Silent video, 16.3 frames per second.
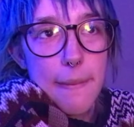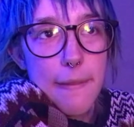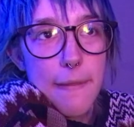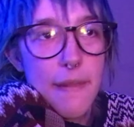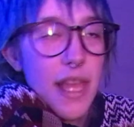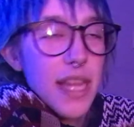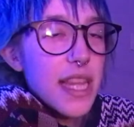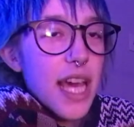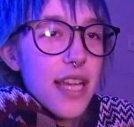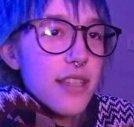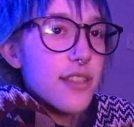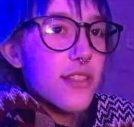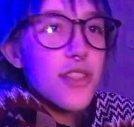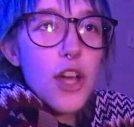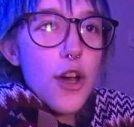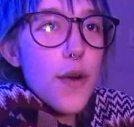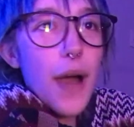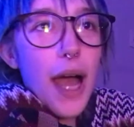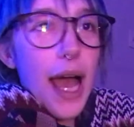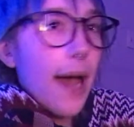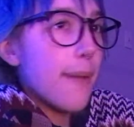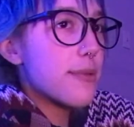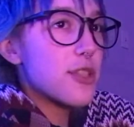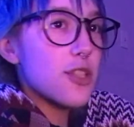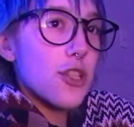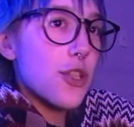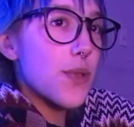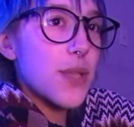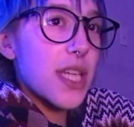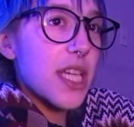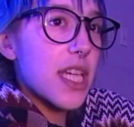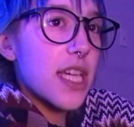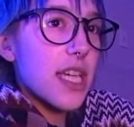And that is so
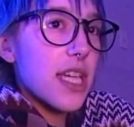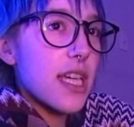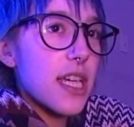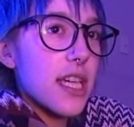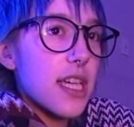absolutely